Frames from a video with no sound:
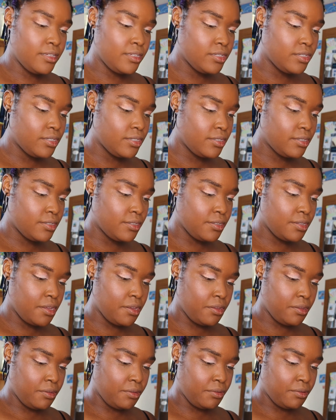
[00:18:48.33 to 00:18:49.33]

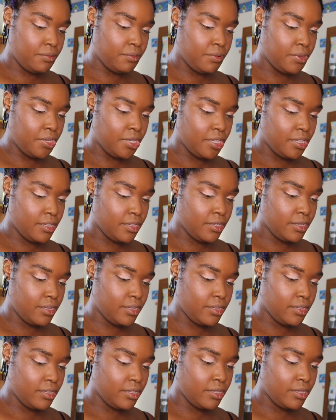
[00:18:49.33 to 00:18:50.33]
So,
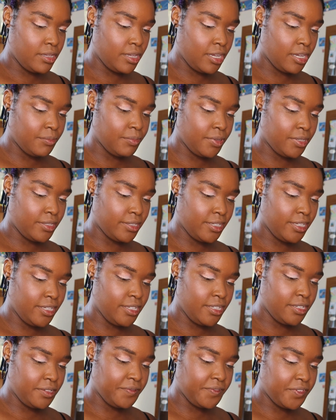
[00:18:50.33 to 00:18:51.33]
I
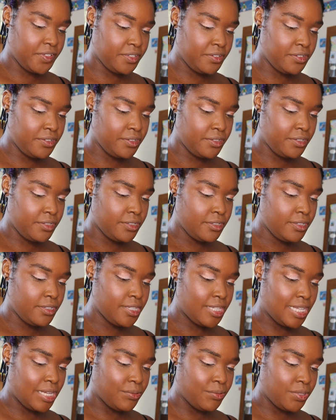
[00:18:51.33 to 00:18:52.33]
believe
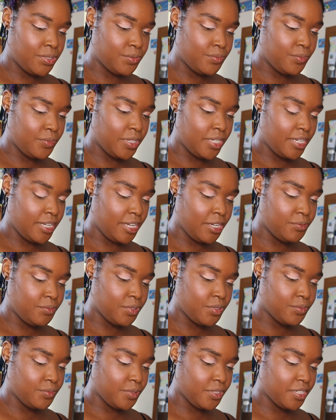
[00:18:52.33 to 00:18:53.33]
that was when I
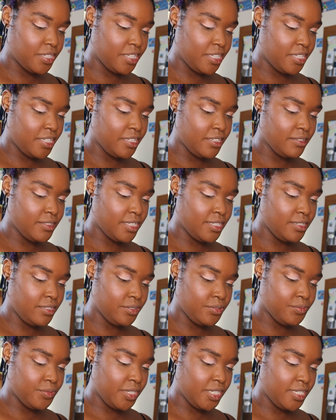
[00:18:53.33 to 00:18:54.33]
was working still
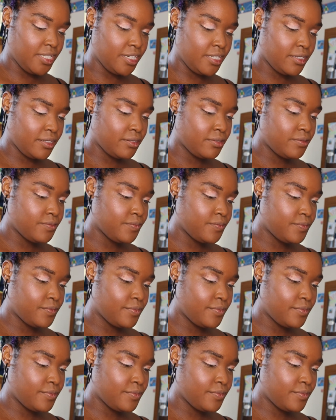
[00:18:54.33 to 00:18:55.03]
in retail.